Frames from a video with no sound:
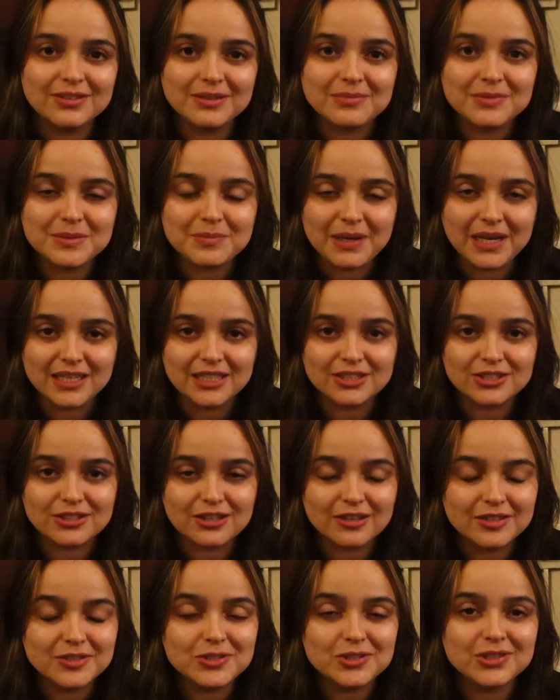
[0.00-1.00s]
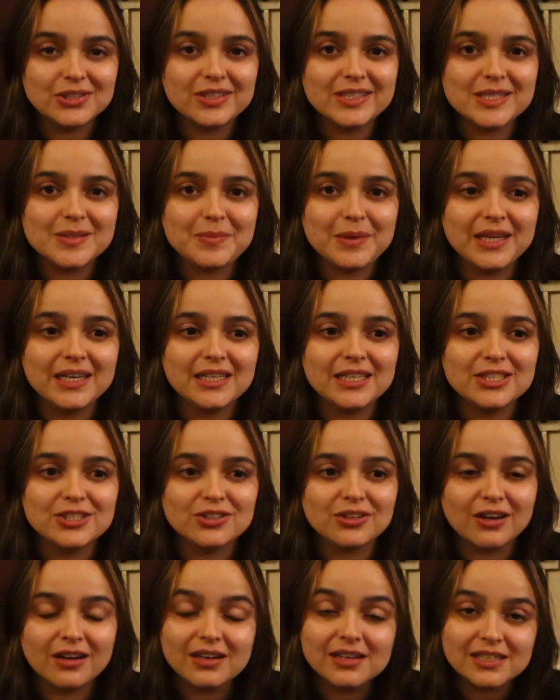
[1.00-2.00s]
from Spanish culture and Spanish
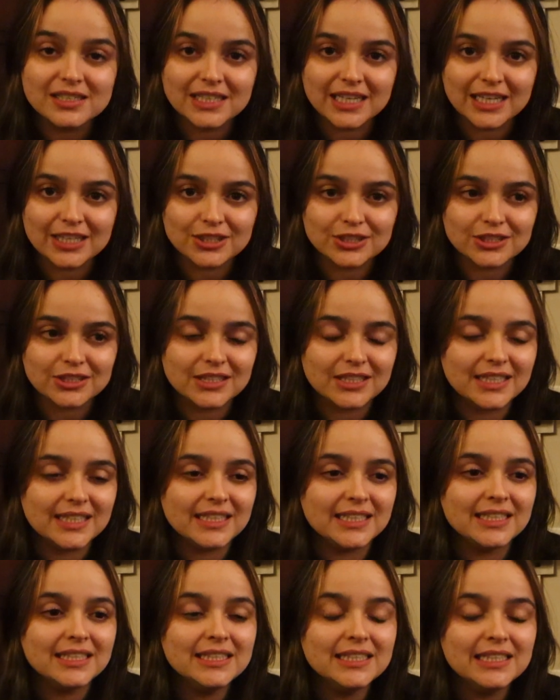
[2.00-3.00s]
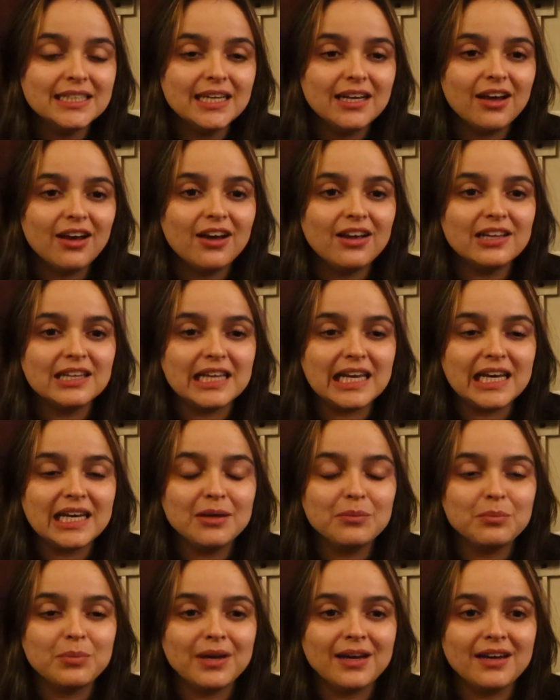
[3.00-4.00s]
architecture and all
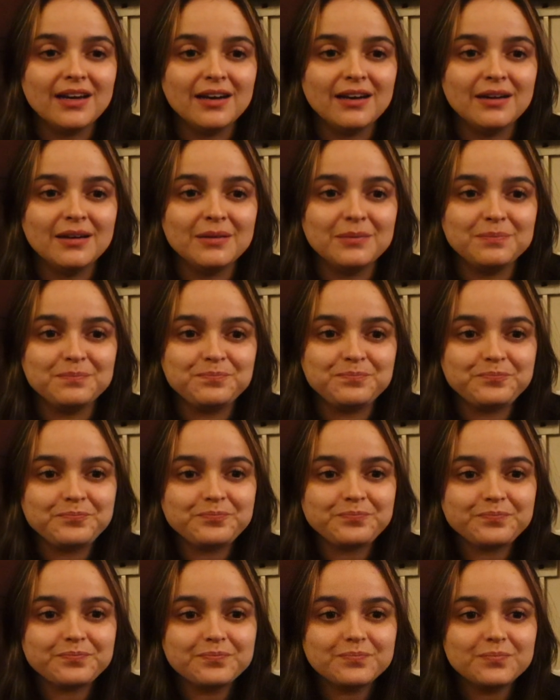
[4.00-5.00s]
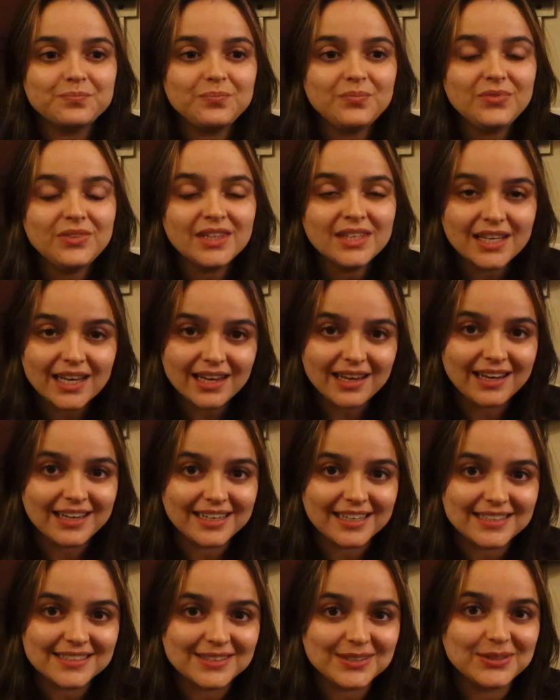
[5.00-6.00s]
that. But yeah, I
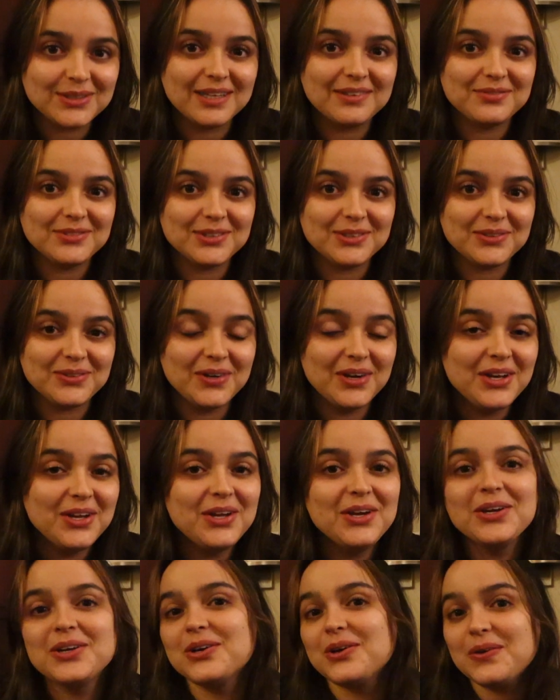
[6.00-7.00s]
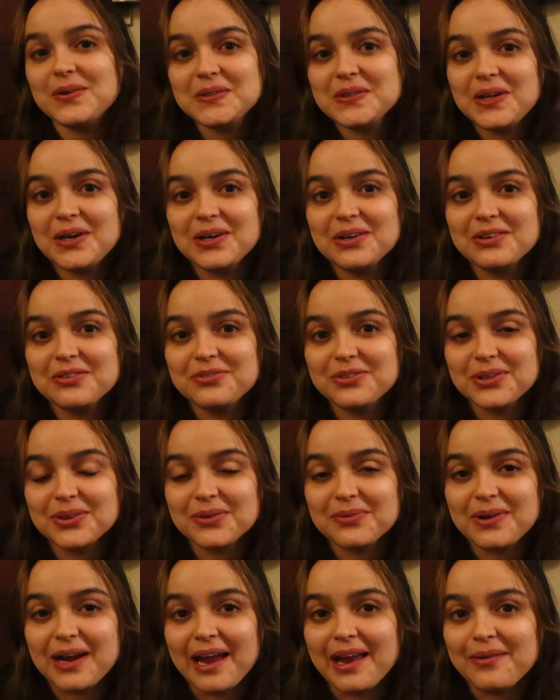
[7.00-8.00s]
guess you'll have to go along for the
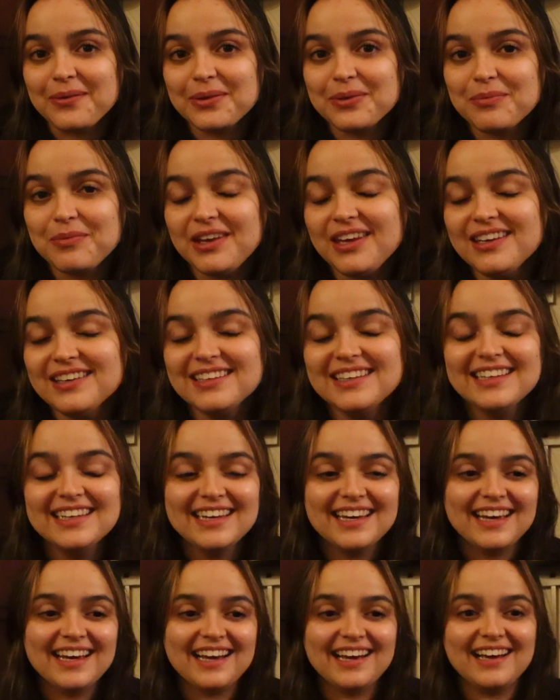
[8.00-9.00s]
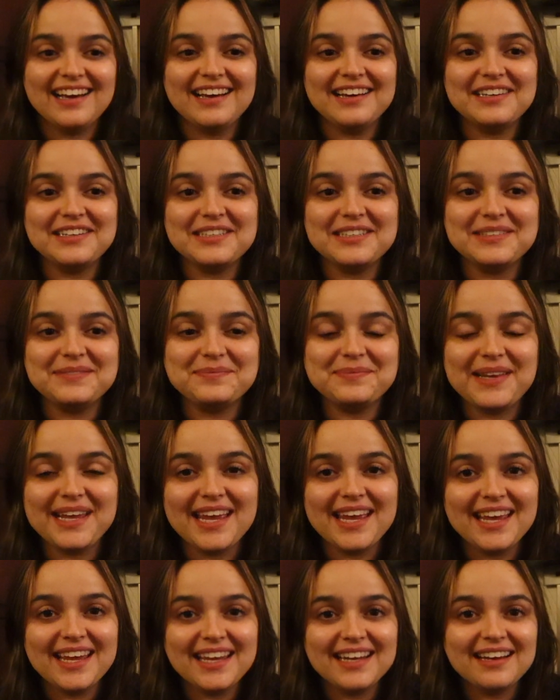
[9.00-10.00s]
ride with me.
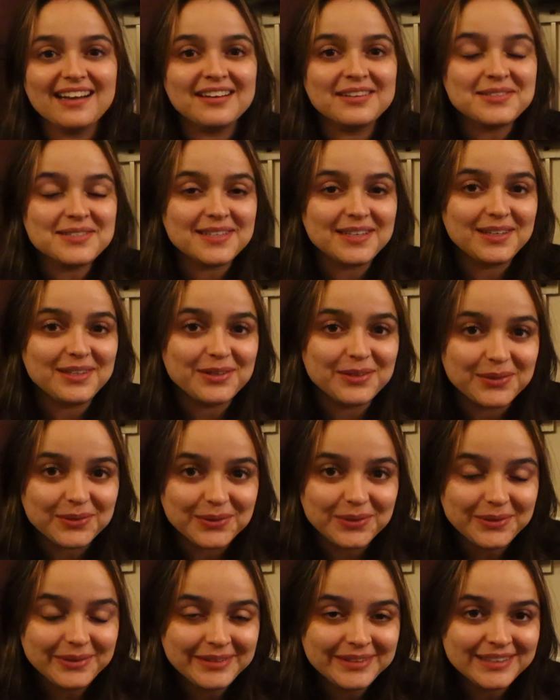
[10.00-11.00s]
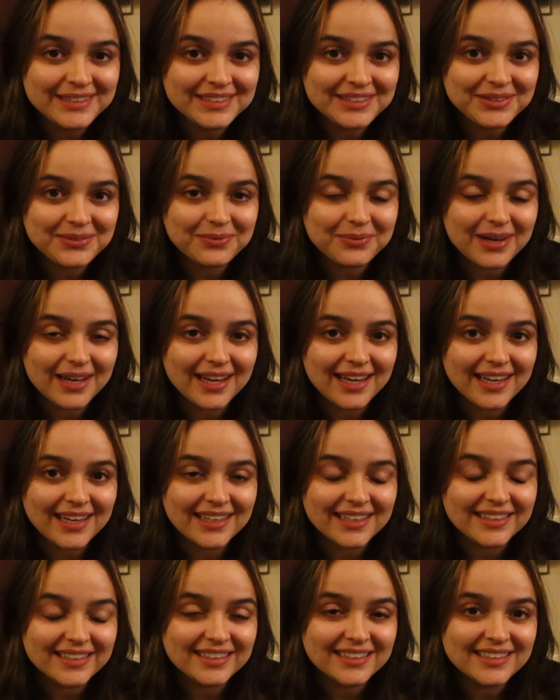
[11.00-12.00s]
And I'll see you
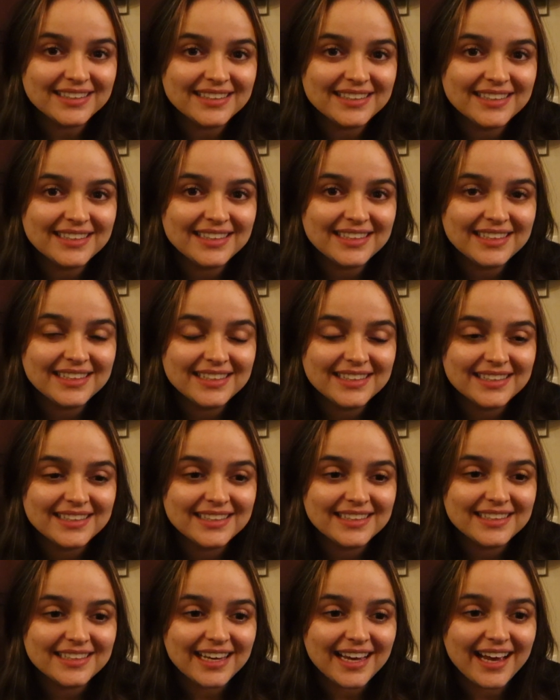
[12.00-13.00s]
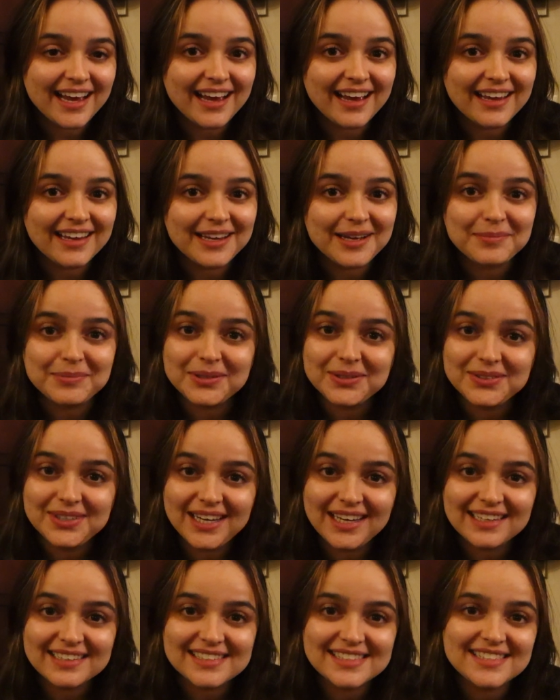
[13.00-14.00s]
when I upload
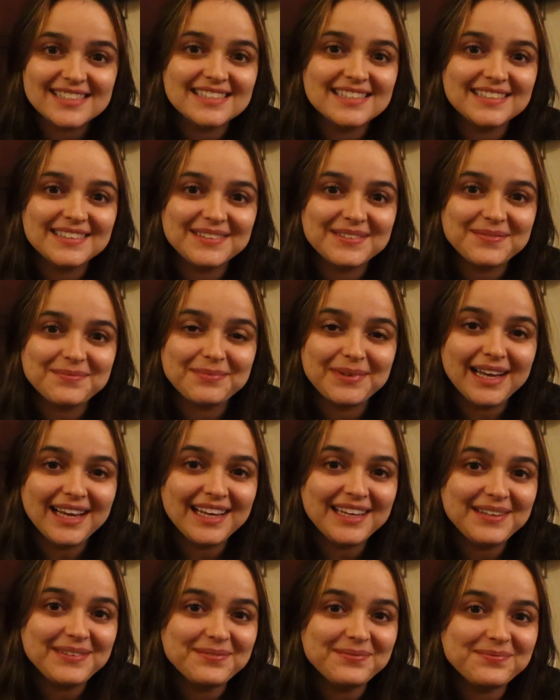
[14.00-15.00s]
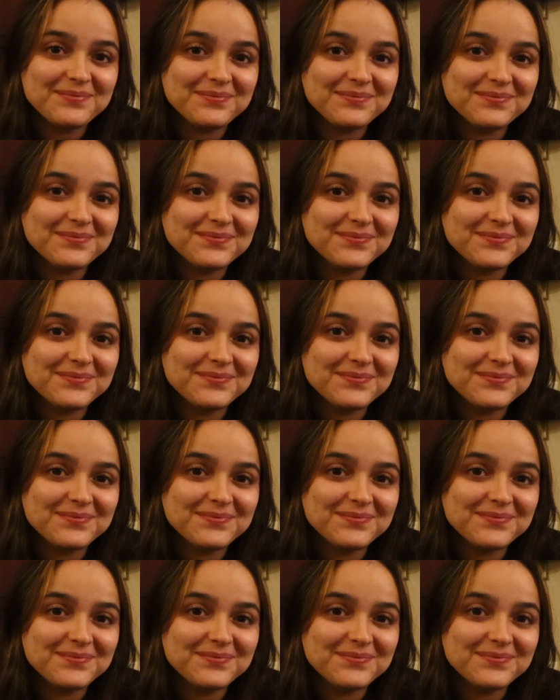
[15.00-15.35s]
next. Bye.